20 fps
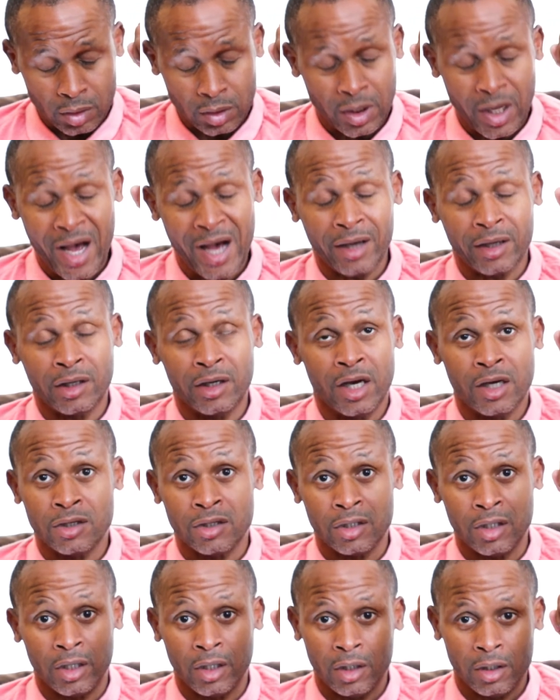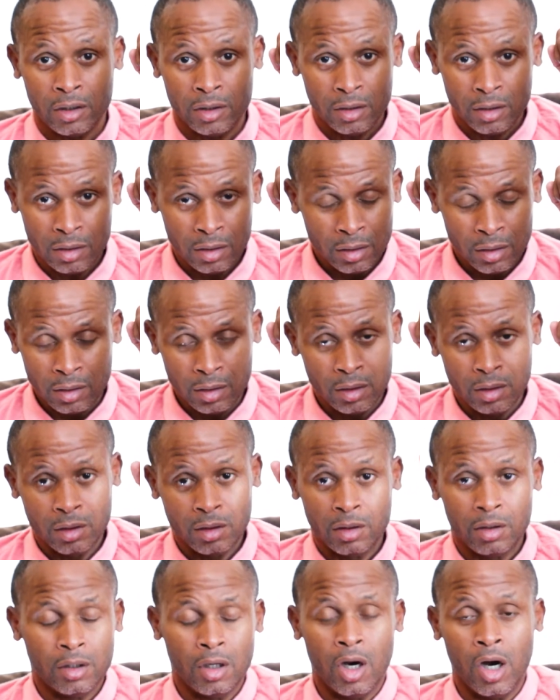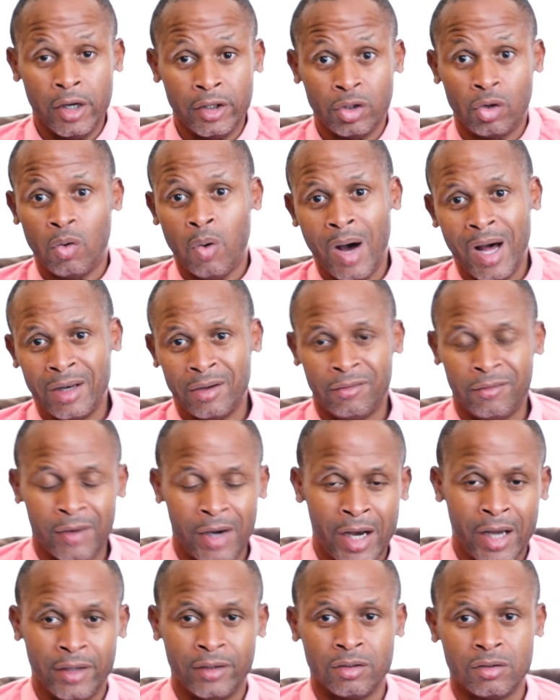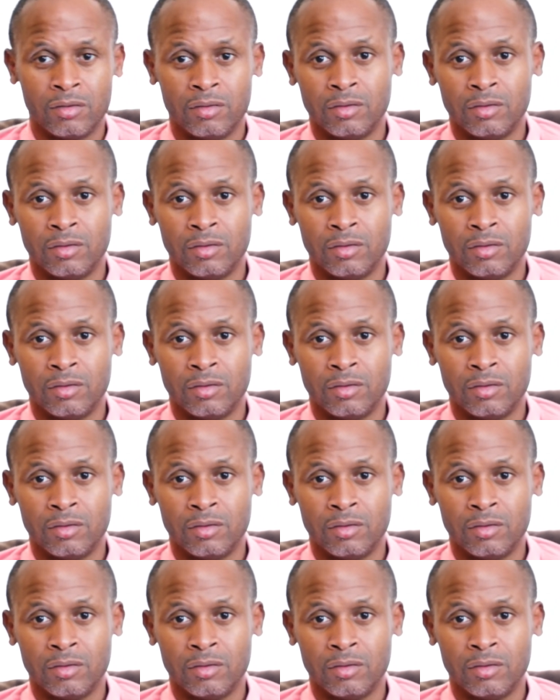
how can I say it, unqualified